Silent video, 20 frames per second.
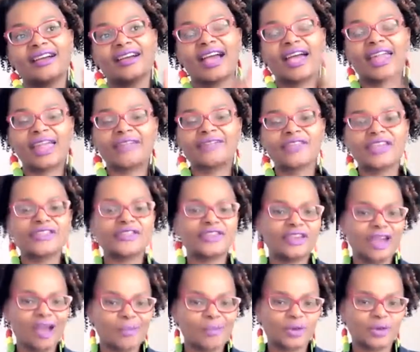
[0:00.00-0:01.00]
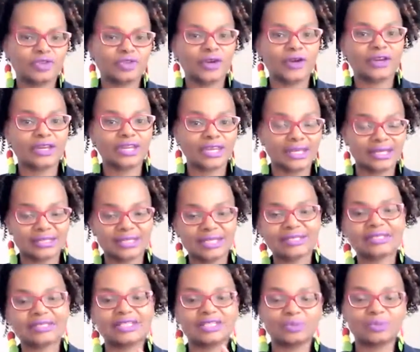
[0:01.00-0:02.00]
And I think the company was already in
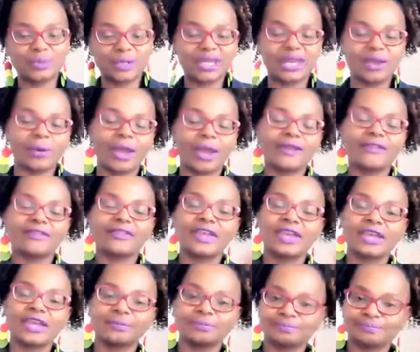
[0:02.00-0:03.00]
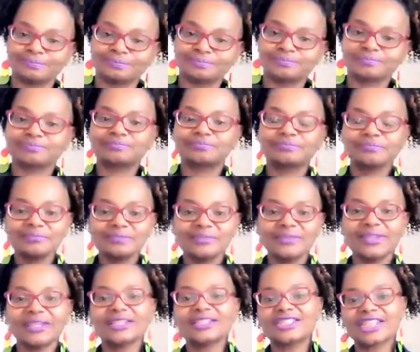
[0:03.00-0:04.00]
existence. But anyway, they
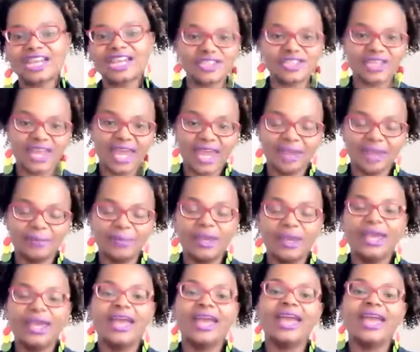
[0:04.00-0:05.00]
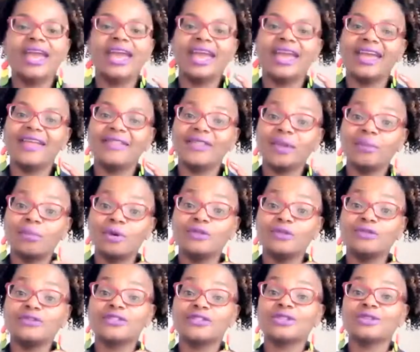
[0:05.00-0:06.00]
changed the name and they
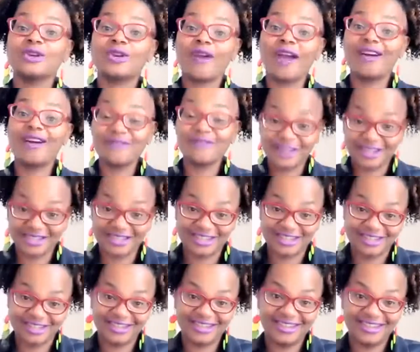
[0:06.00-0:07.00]
moved to crowdfunding.